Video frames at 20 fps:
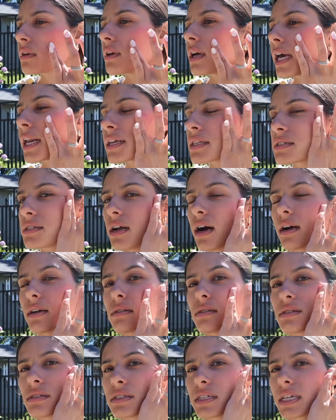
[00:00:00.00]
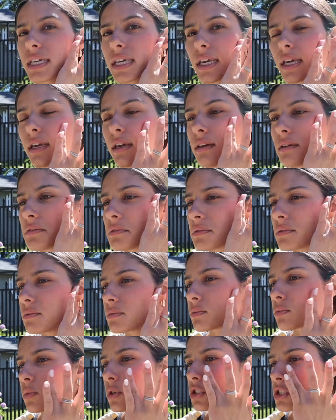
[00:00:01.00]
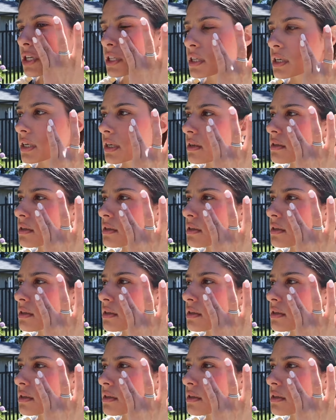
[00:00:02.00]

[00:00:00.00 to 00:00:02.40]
And it's not sticky, which I think